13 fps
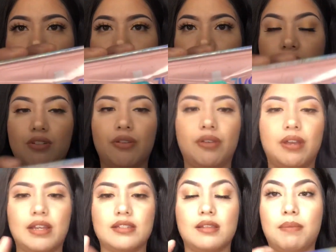never show you
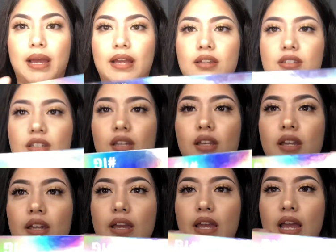guys the packaging. It
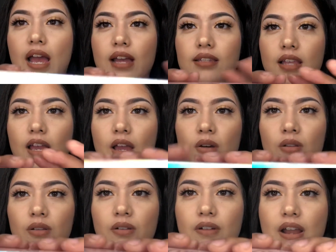has like a
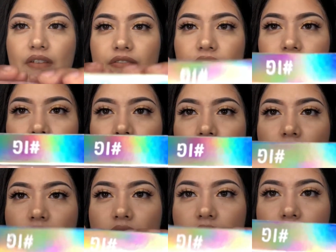holographic
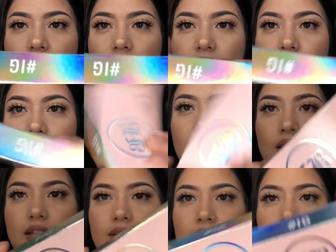on the sides, and
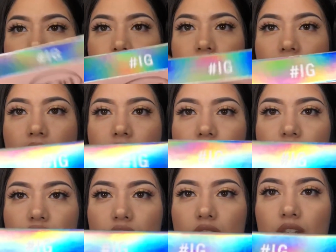then it says
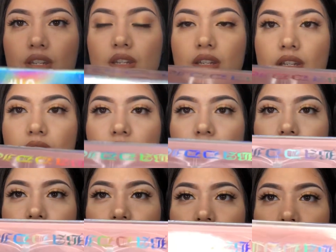IG,
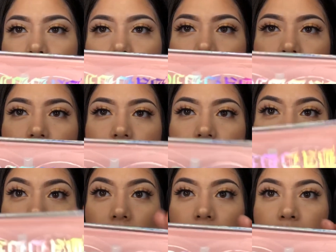and then it's
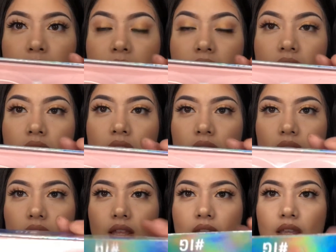light pink,
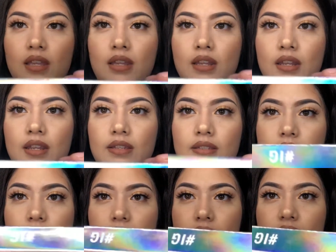and then it says
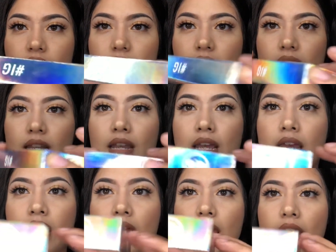IG again,
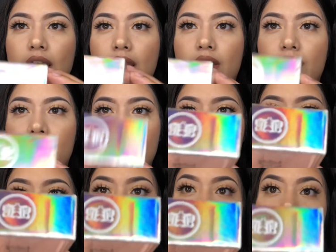and then on this
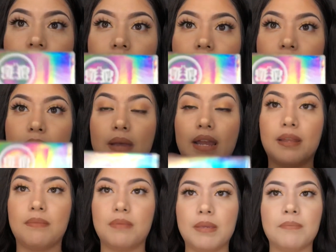side it says
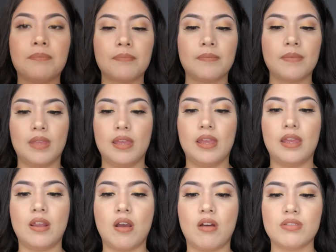Baddie D.
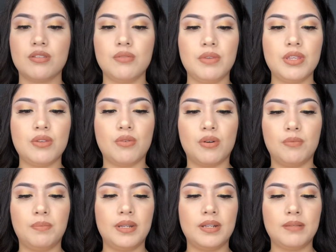And also when you
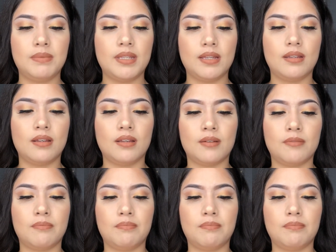open up the